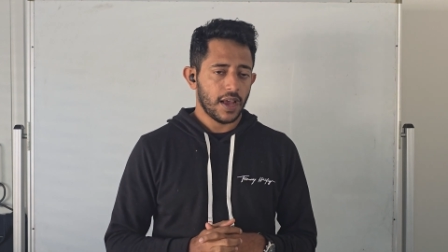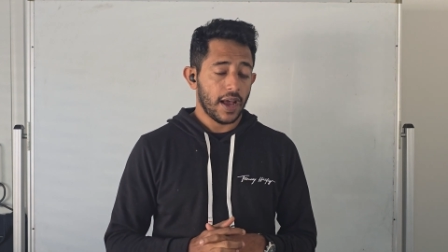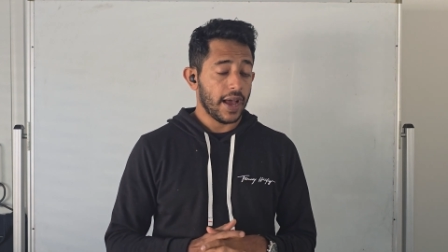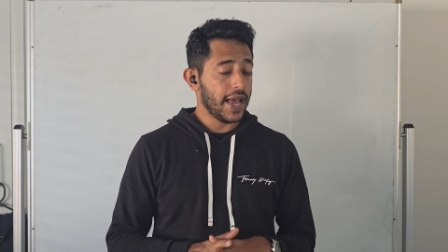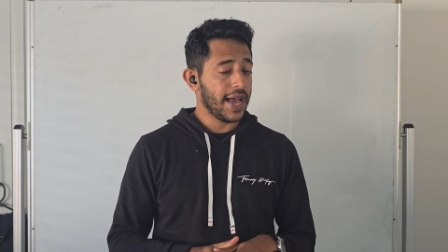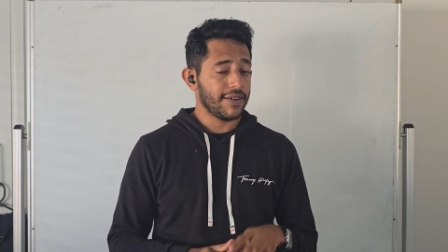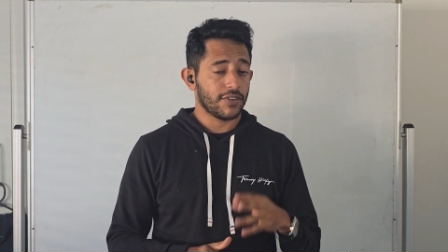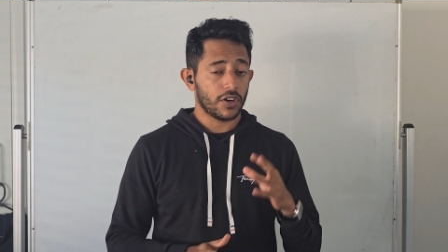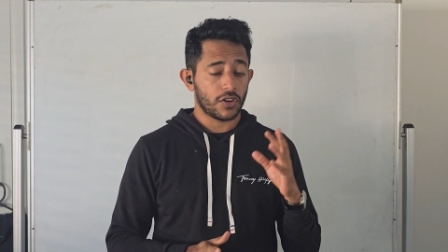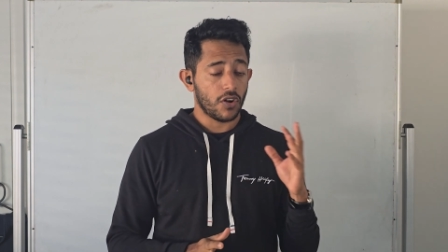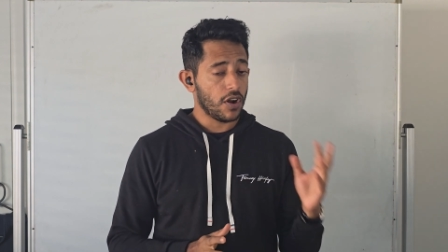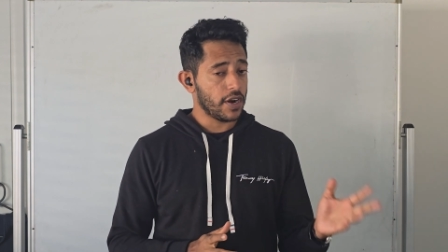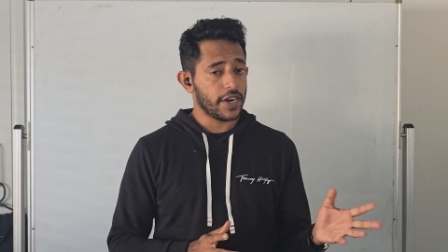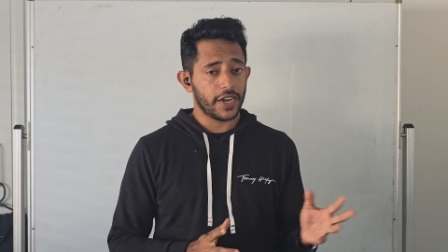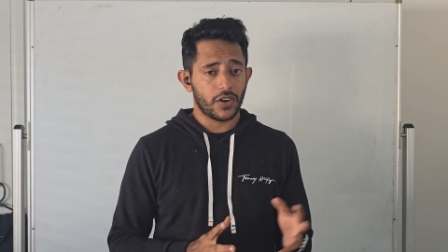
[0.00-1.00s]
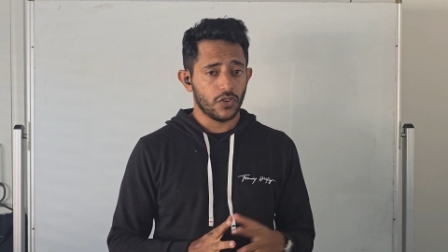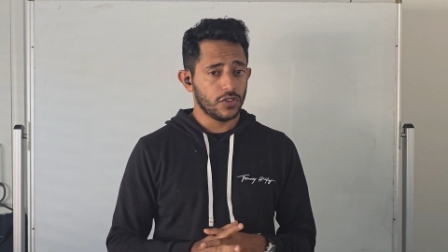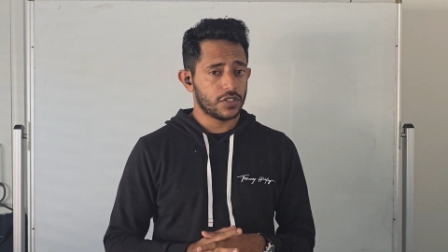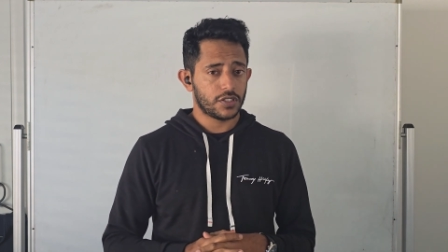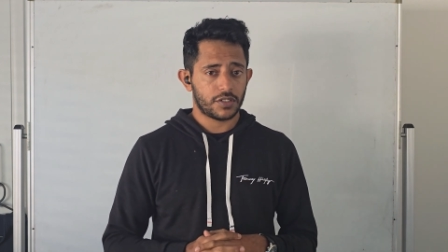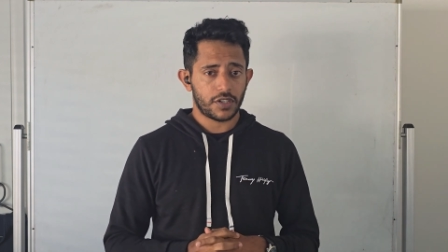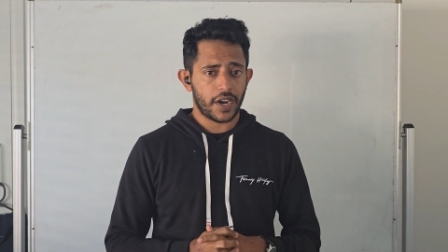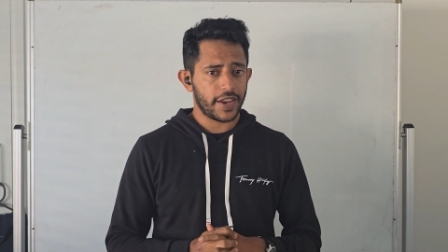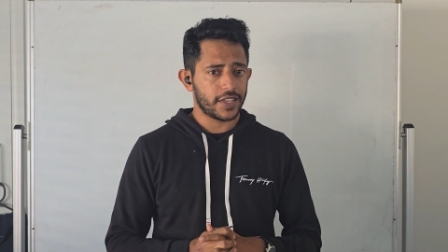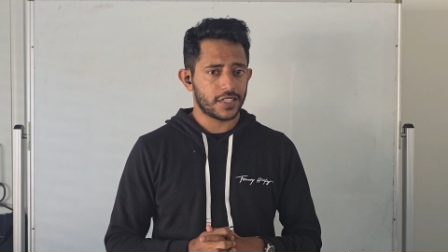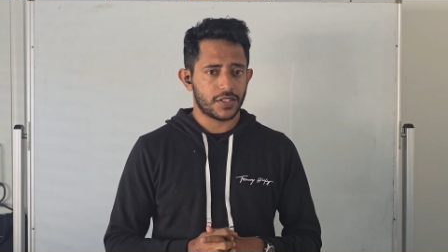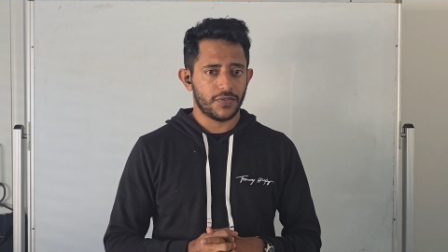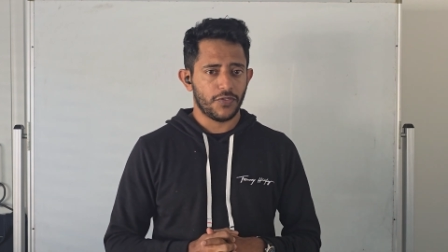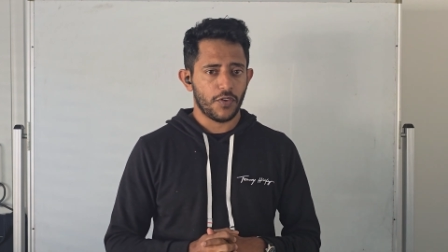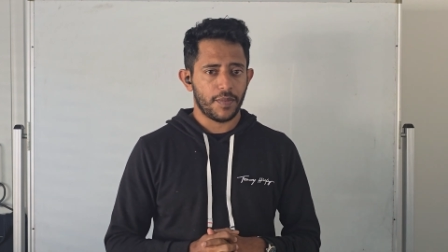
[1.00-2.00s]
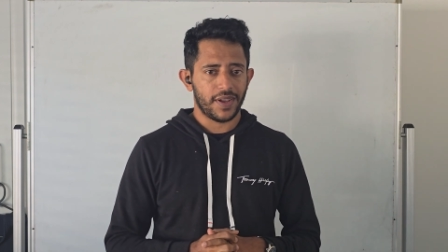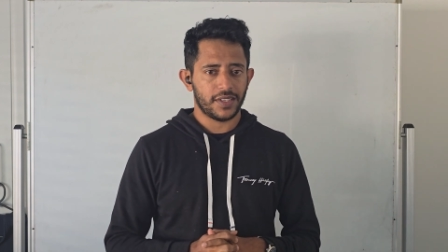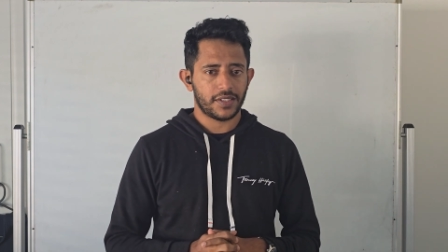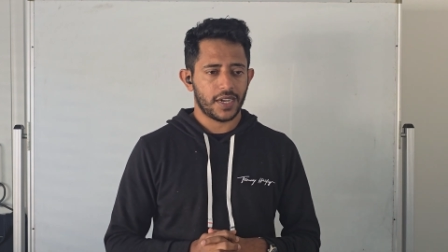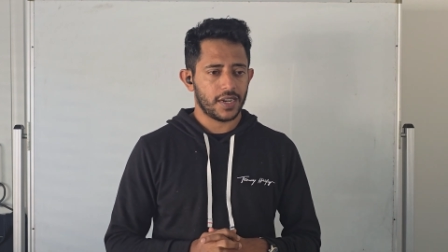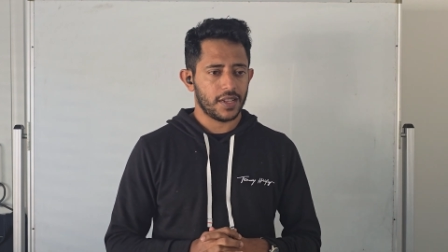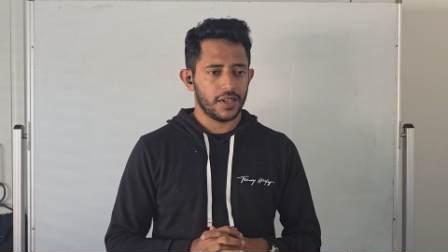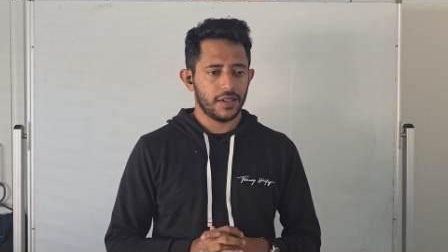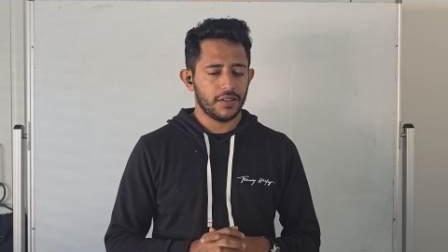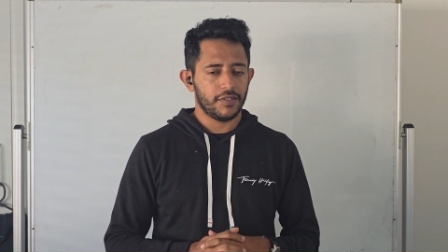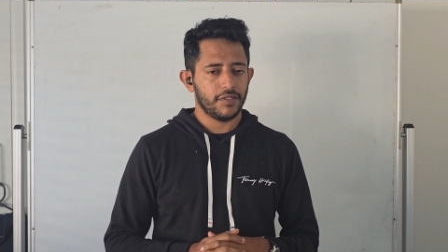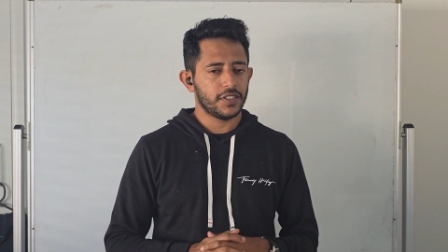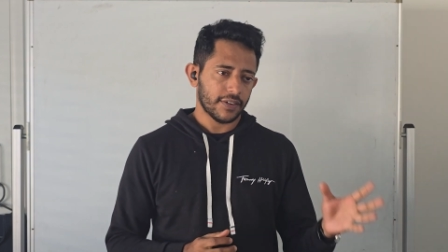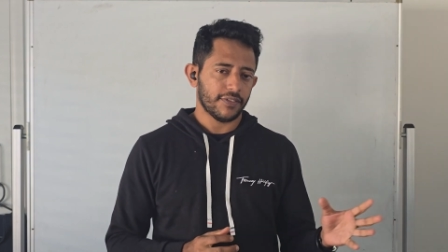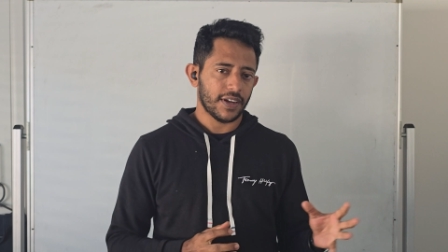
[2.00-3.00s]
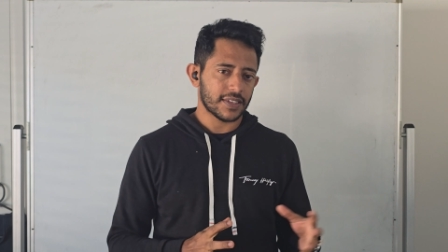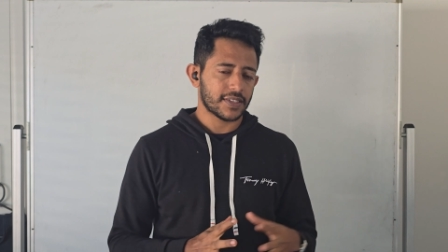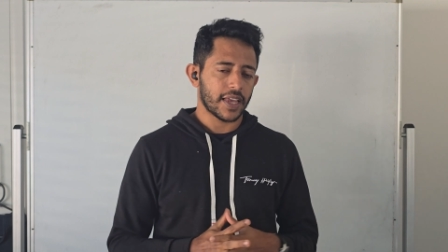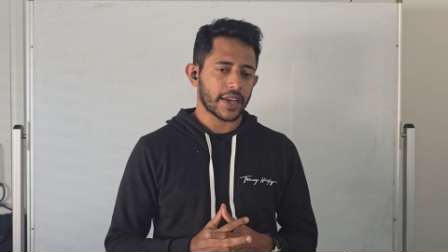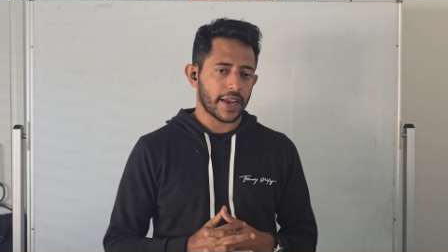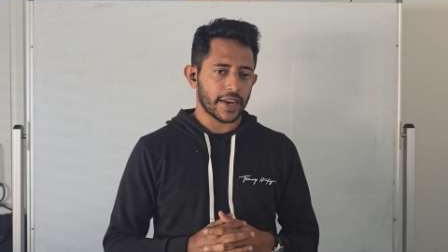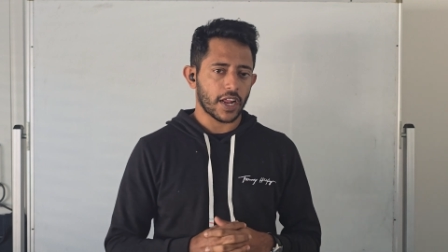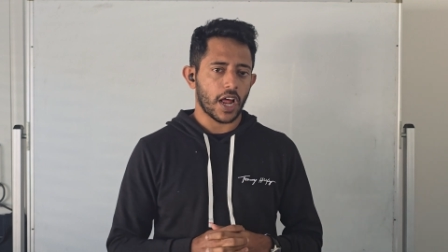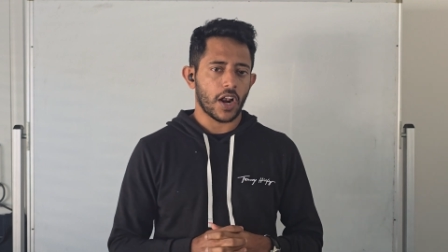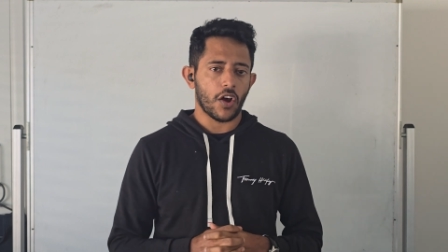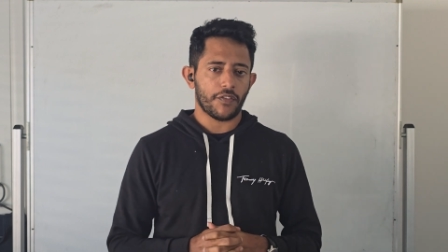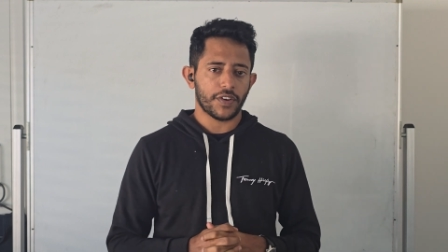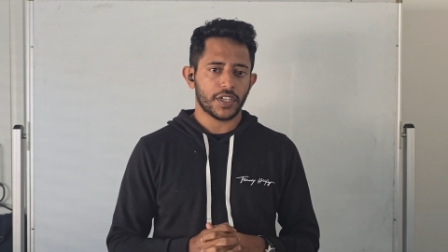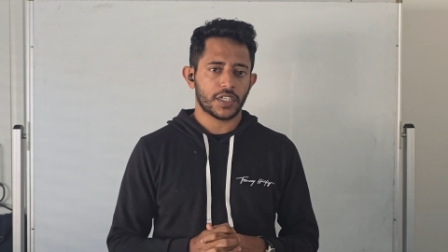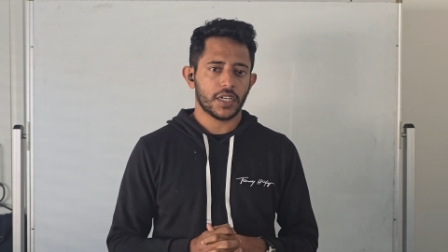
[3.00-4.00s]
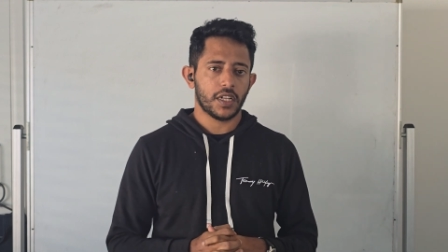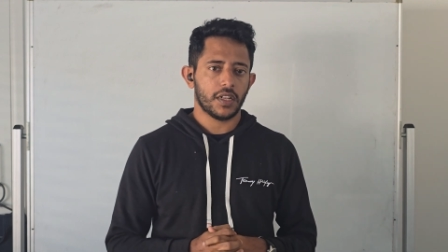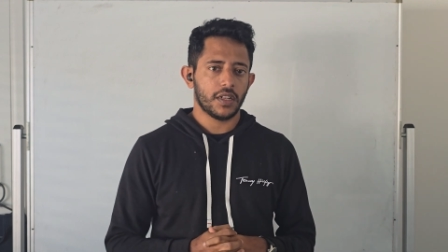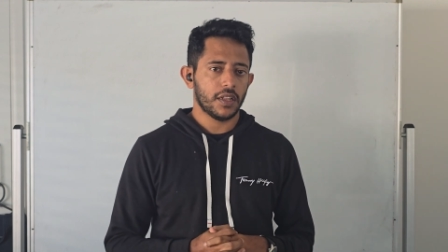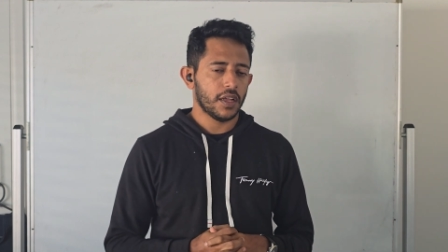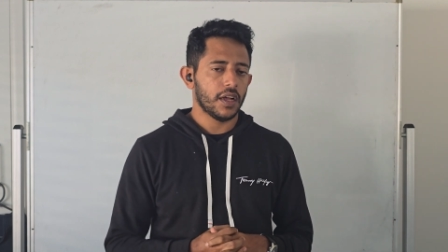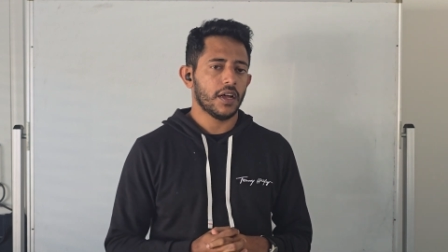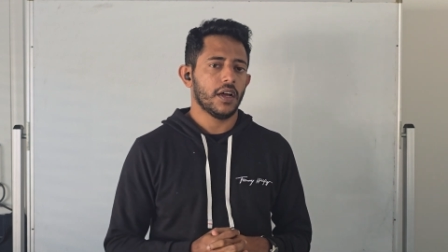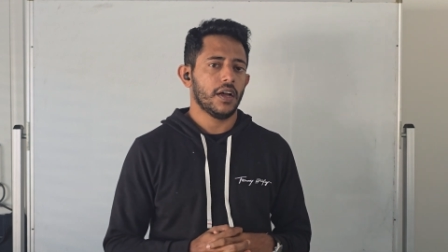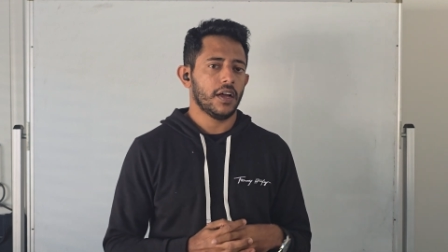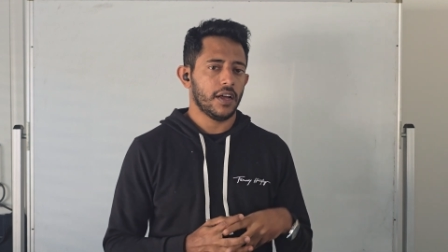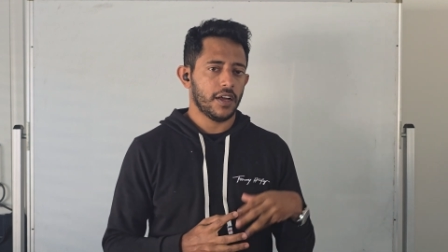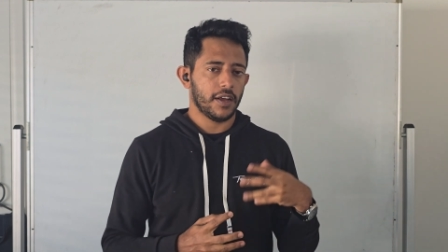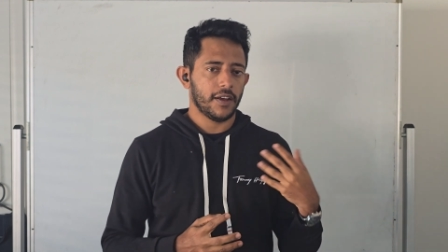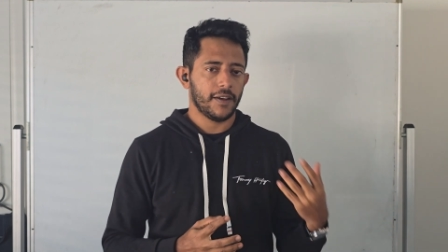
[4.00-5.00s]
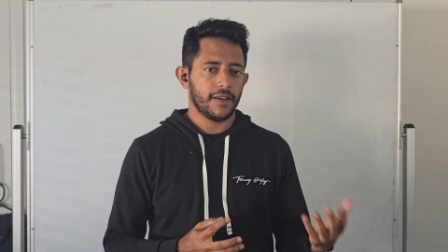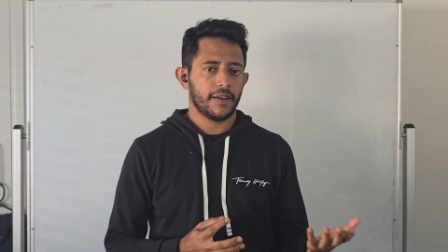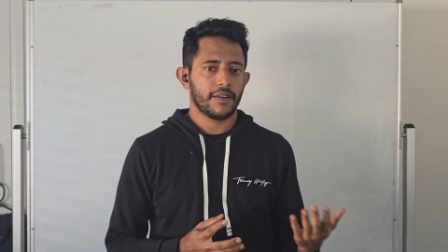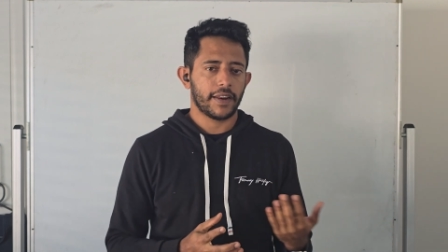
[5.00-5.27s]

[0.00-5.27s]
I have got already two strikes for my channel once I get an official uh,